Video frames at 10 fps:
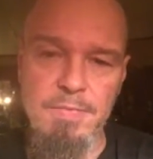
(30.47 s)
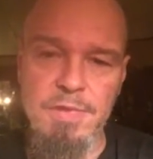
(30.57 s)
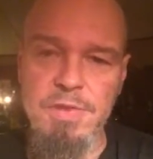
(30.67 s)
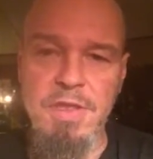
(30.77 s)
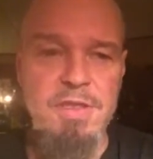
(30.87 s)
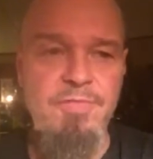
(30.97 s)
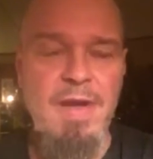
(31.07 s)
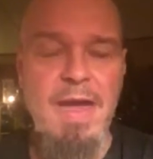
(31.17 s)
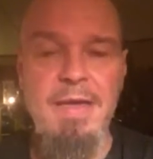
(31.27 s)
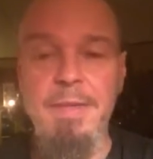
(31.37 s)
was
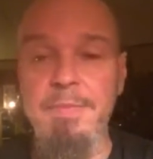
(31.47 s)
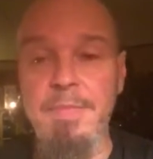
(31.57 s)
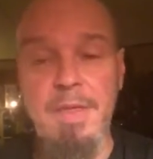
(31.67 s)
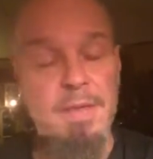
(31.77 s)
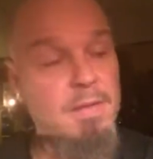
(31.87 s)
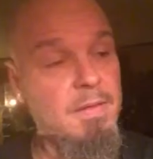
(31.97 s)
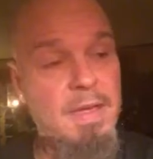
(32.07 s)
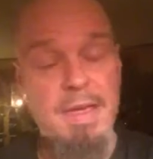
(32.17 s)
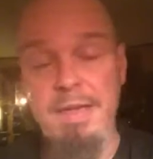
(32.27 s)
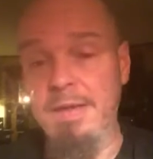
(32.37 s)
justified,
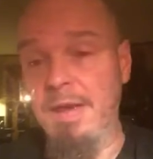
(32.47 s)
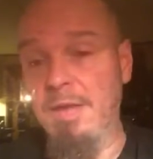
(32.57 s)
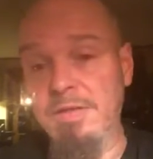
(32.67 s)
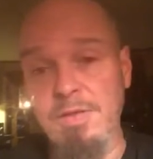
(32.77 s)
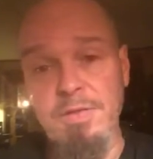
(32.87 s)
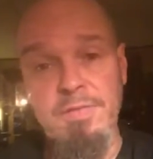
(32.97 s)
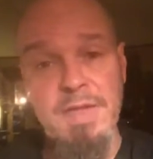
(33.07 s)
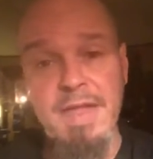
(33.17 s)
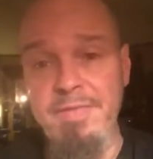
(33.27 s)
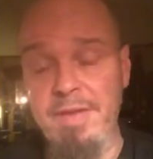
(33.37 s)
and also
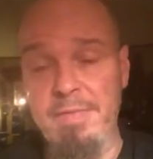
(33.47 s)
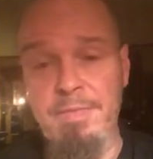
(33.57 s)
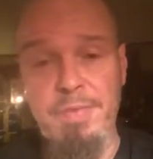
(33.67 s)
David